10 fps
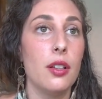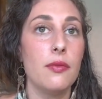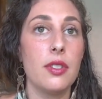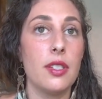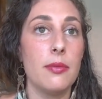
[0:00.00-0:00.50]

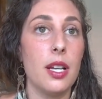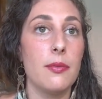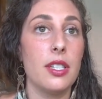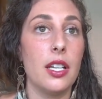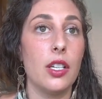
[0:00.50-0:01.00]

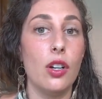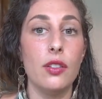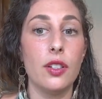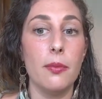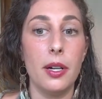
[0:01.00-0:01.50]
sometimes like an
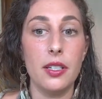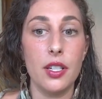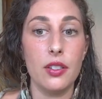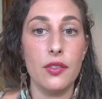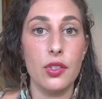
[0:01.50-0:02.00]

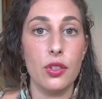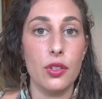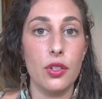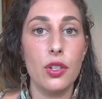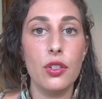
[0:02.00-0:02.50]
overabundance of
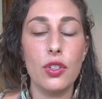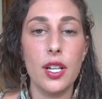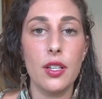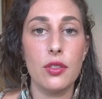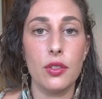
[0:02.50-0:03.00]
certain
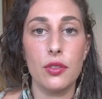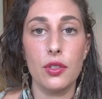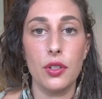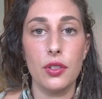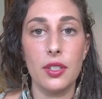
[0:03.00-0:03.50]
nutrients or
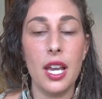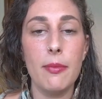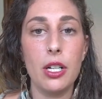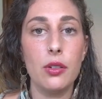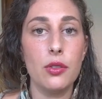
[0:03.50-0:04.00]
certain
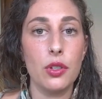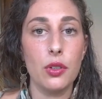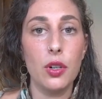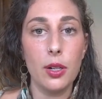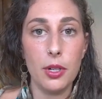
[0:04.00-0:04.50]
chemicals or
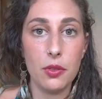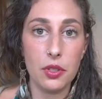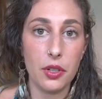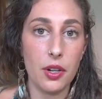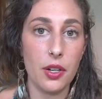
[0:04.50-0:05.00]
hormones
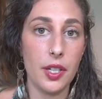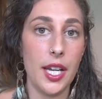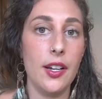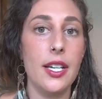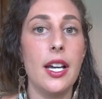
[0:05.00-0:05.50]
are
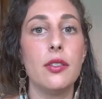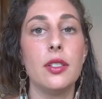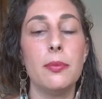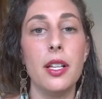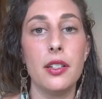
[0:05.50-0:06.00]
carried out in the
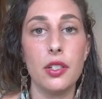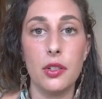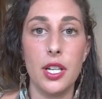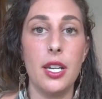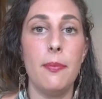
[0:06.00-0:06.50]
blood to
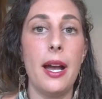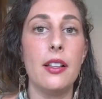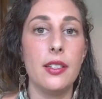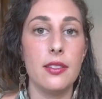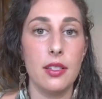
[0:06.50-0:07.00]
create a
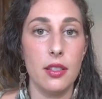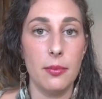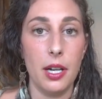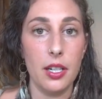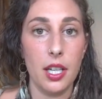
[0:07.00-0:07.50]
balance in the
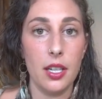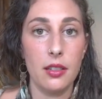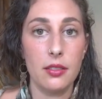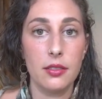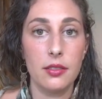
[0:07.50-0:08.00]
body.
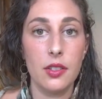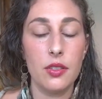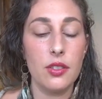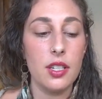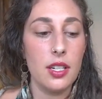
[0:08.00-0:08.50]

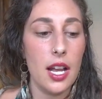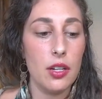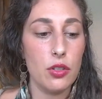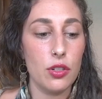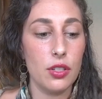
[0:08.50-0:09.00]
It's a
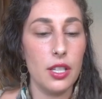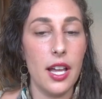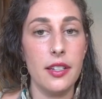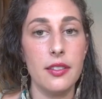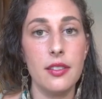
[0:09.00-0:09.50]
natural
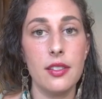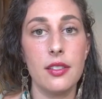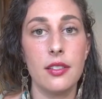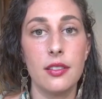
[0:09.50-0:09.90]
cleanse.